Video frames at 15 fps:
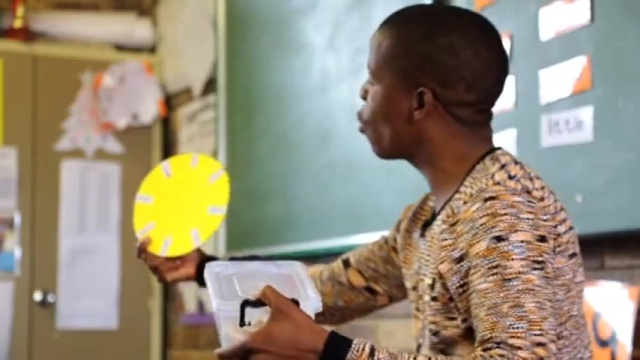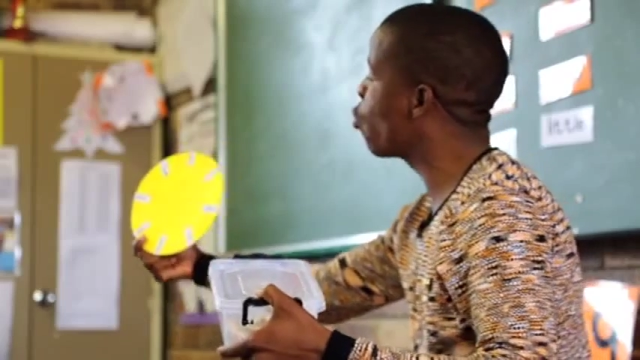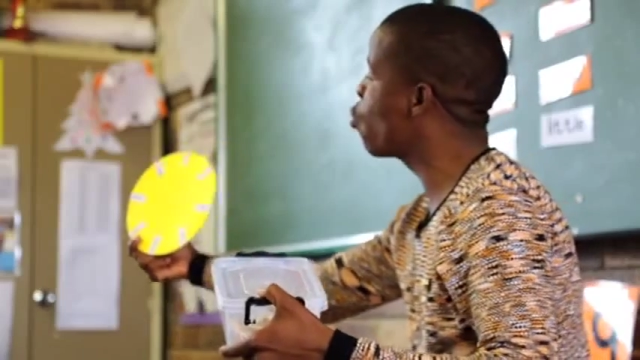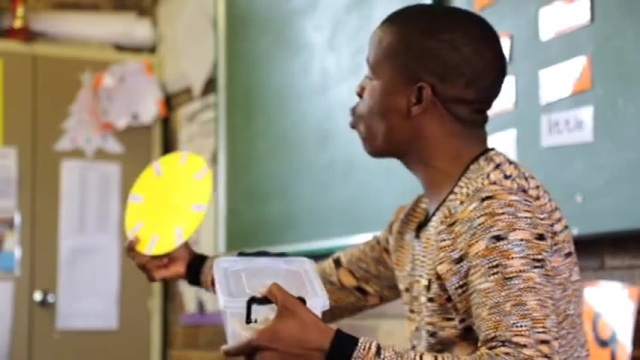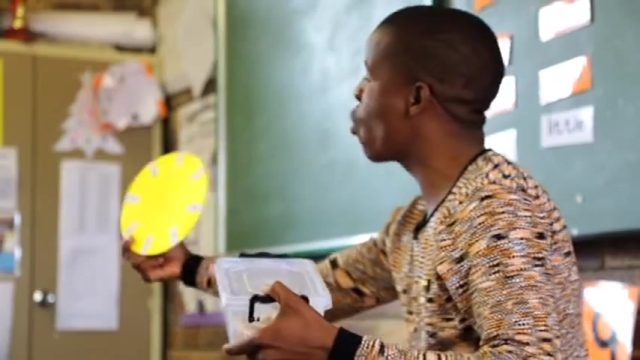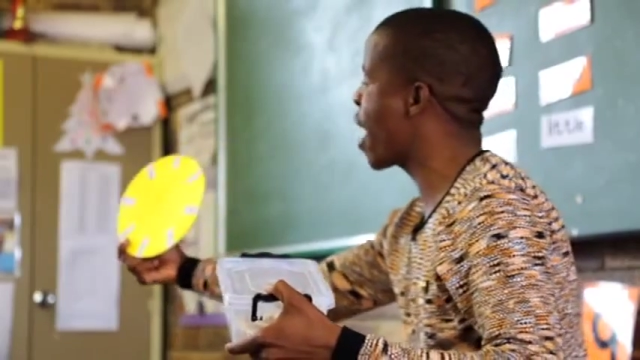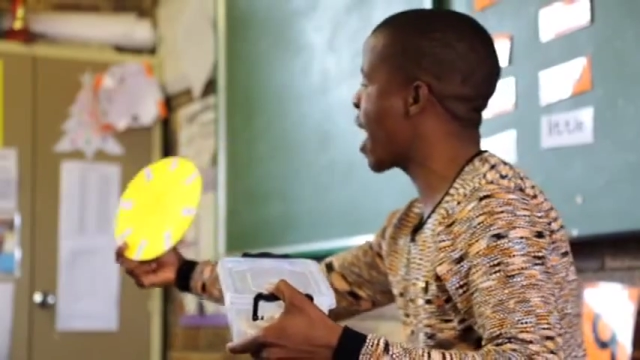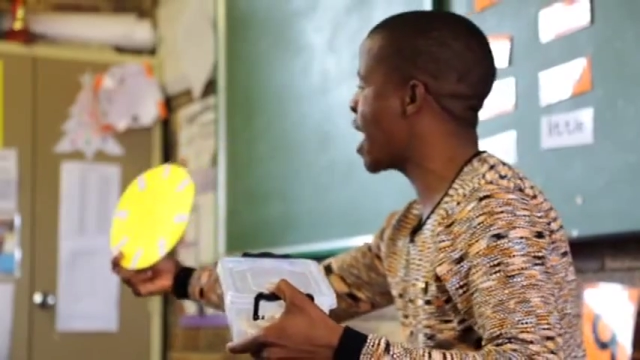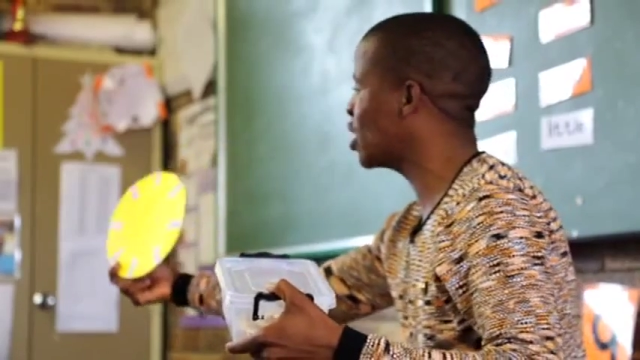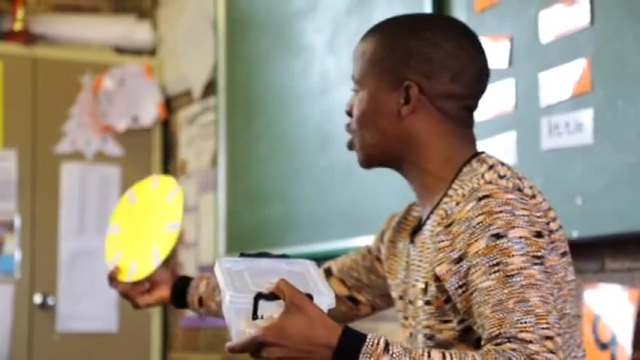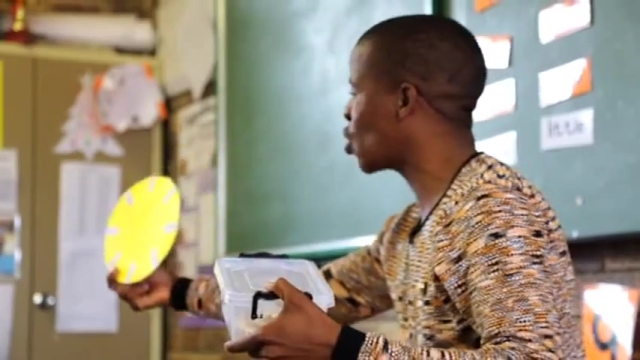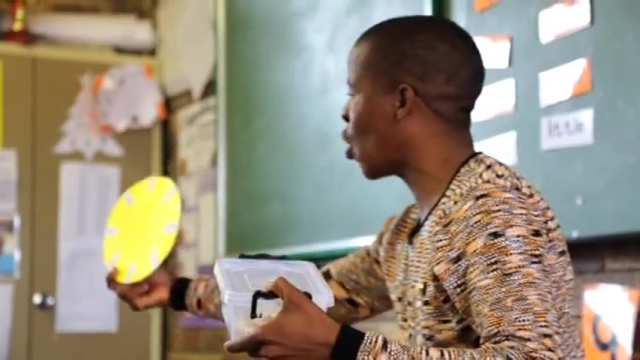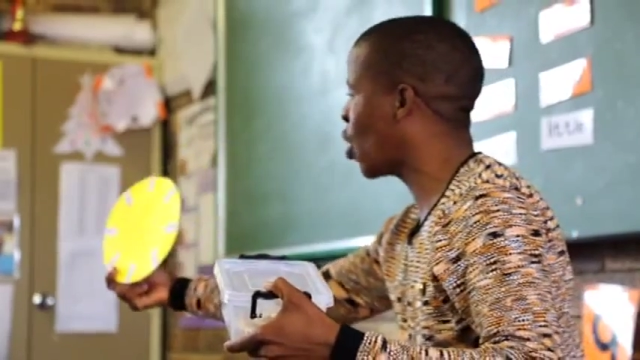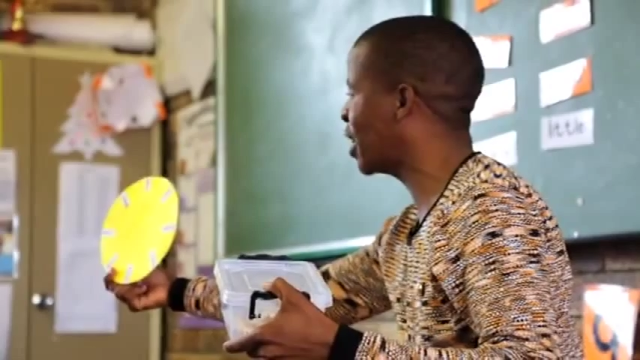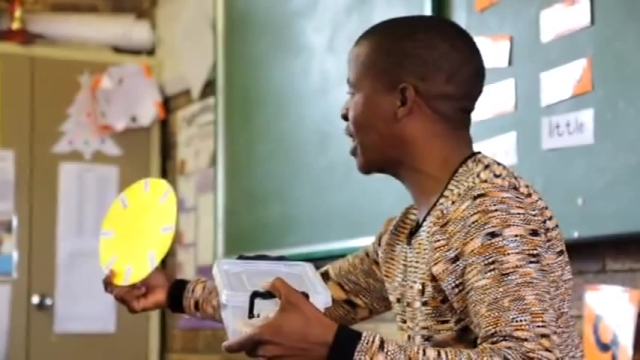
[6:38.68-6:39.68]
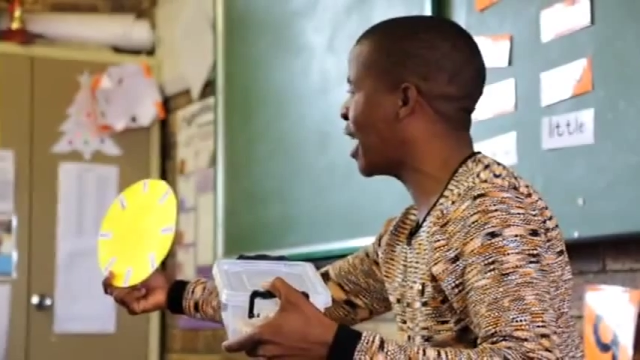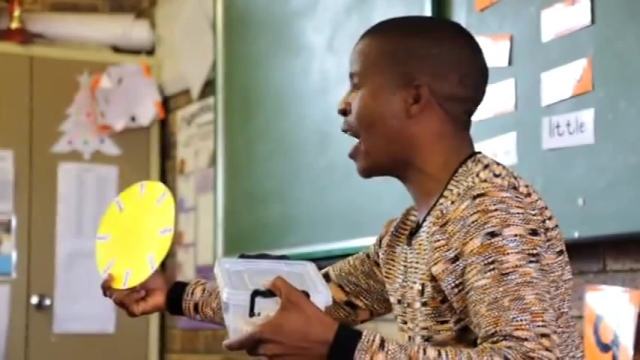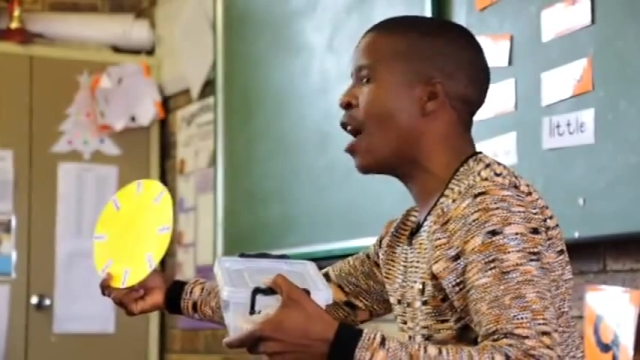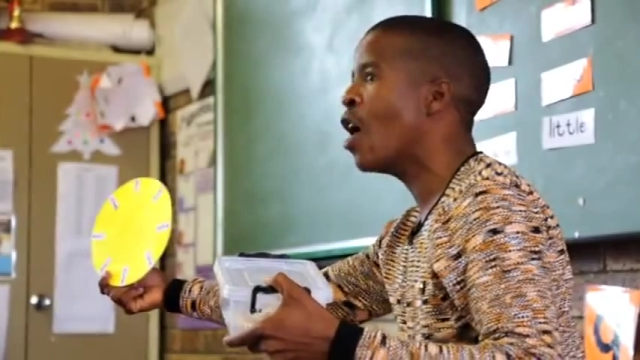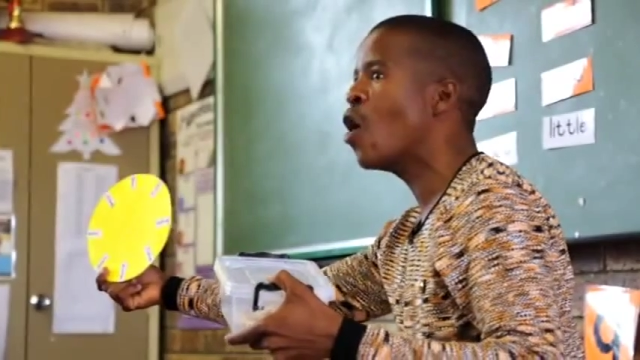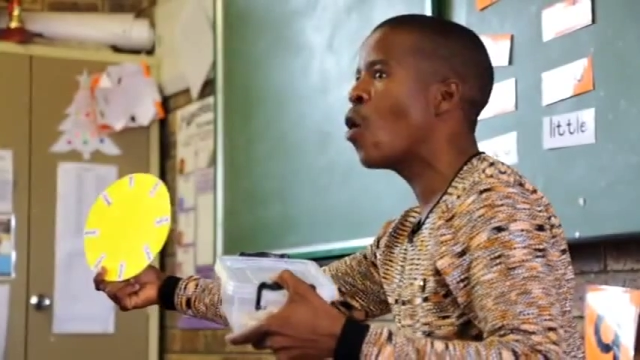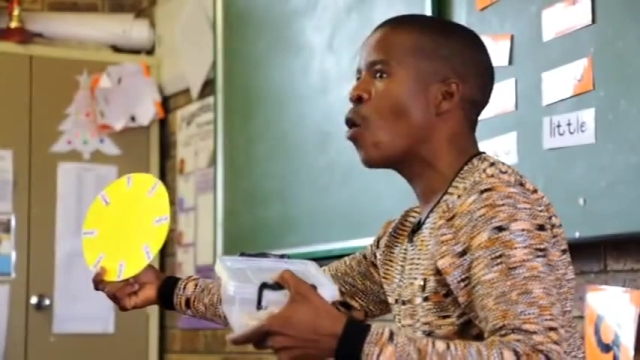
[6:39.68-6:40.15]
the waves on
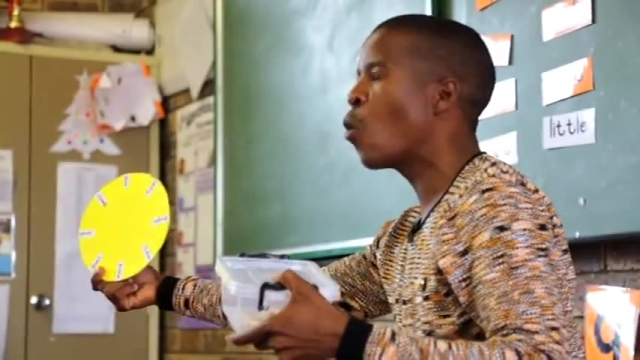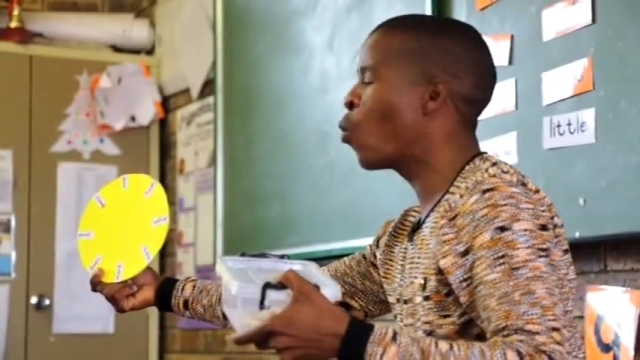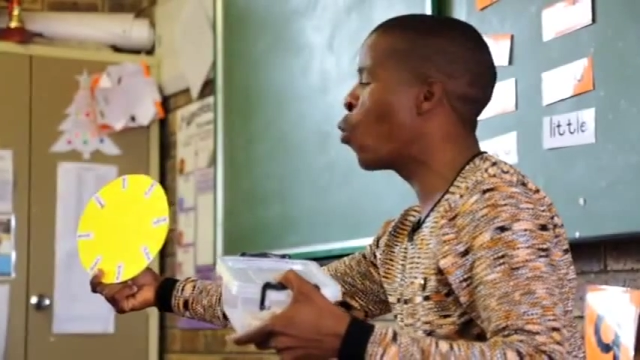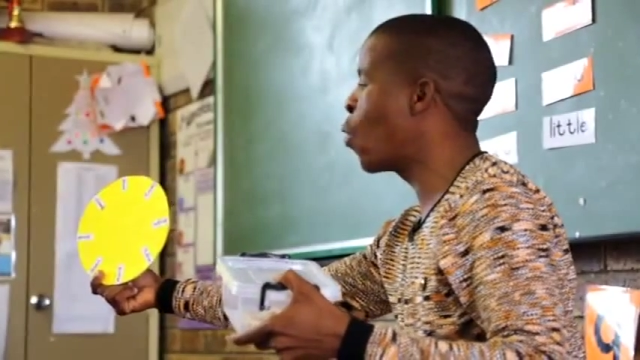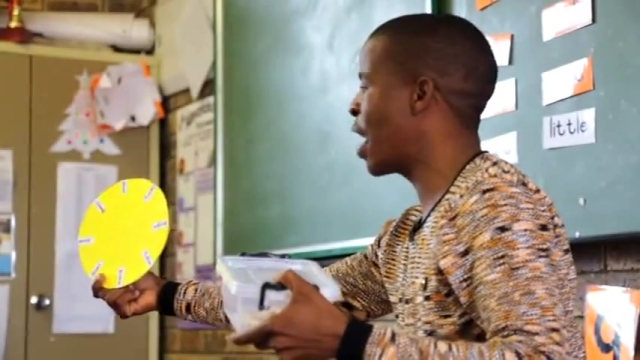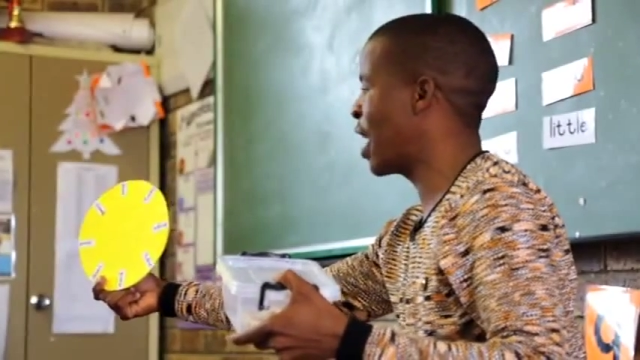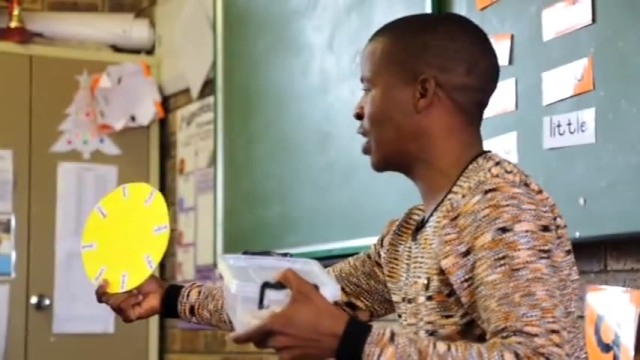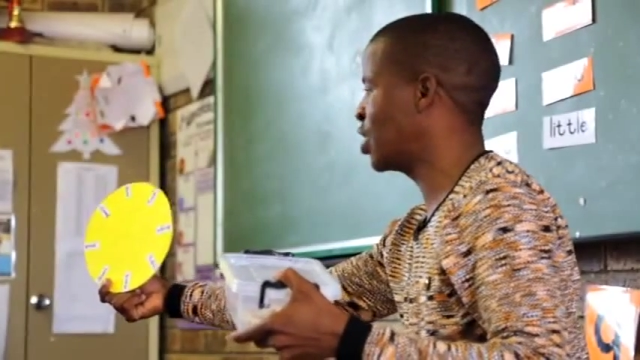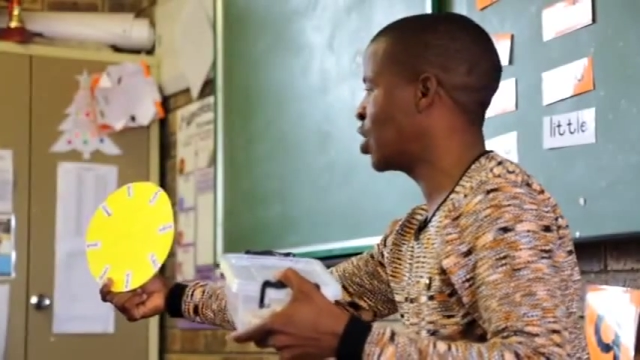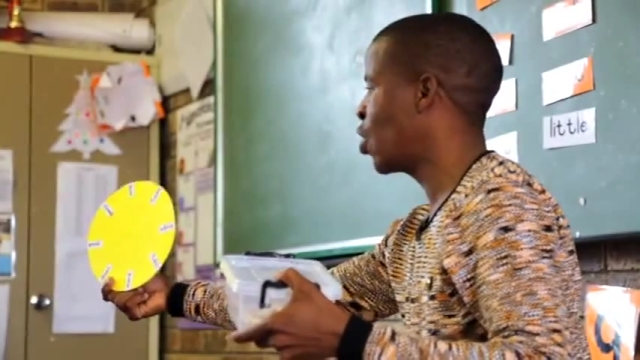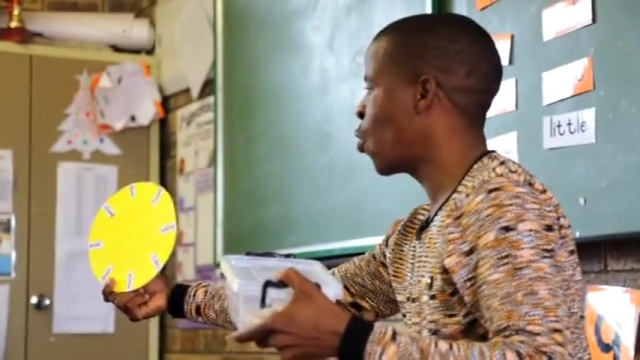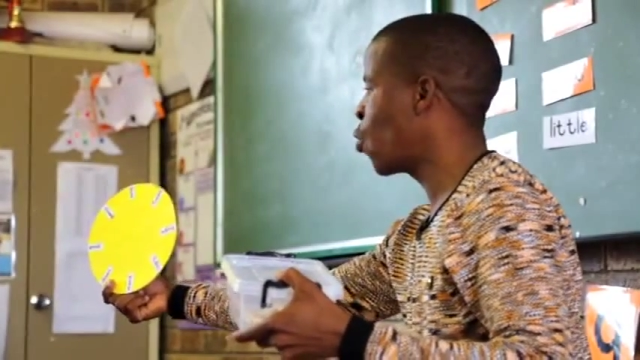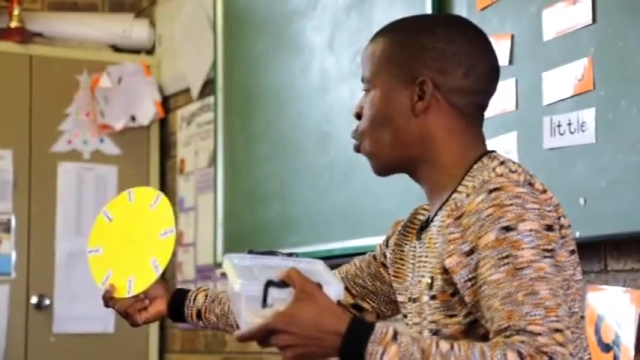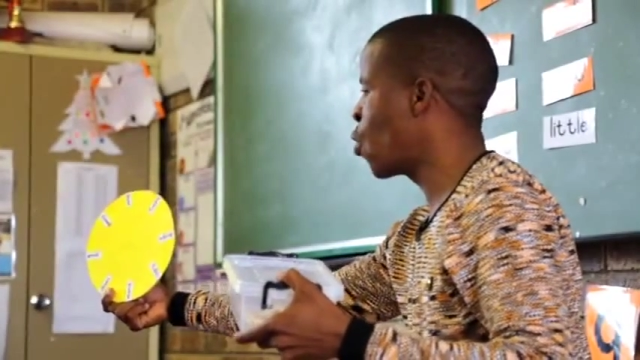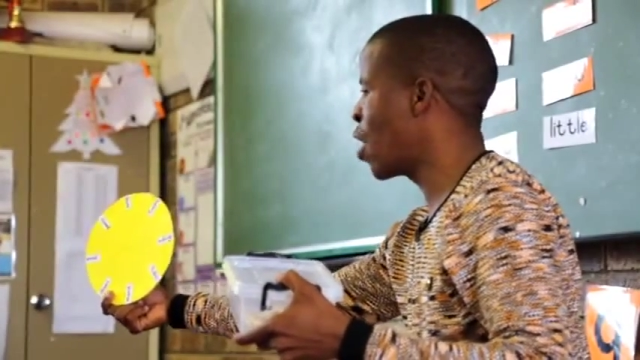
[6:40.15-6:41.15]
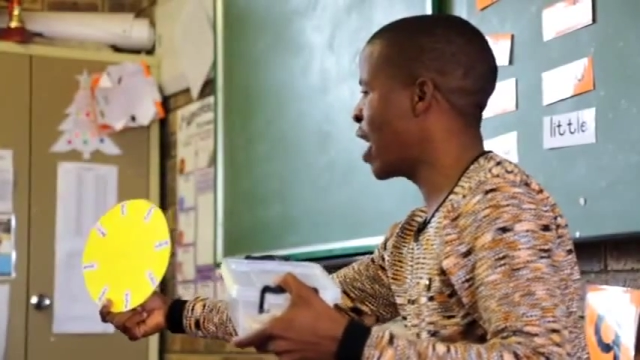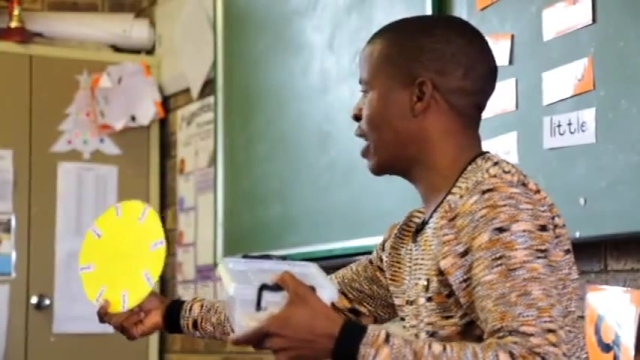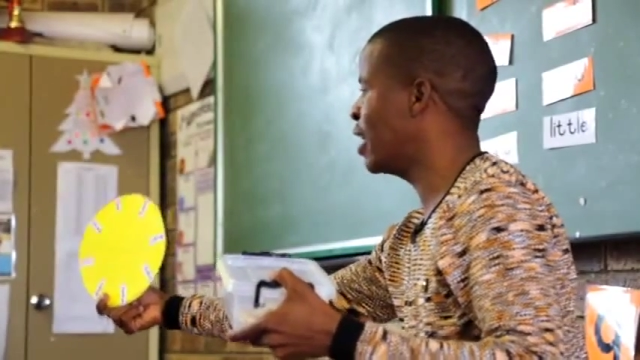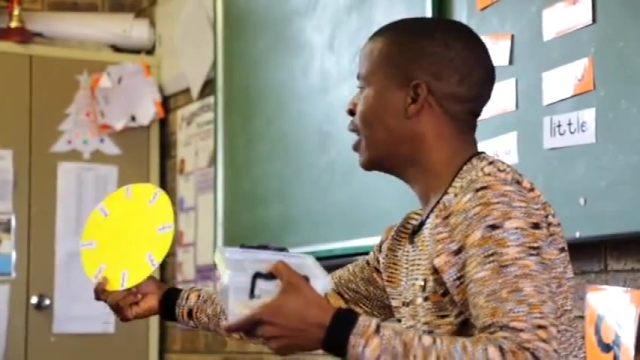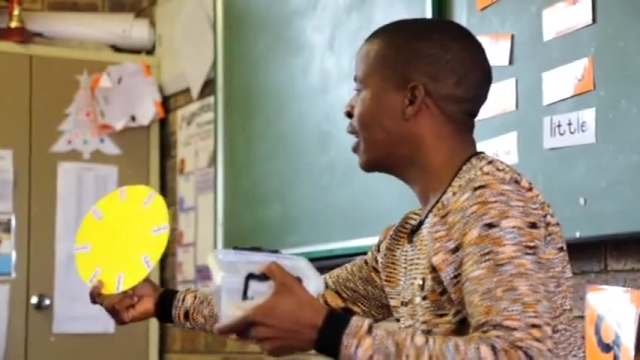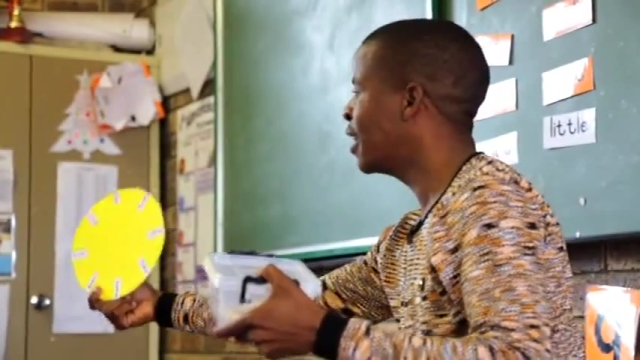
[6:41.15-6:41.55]
the weight wheel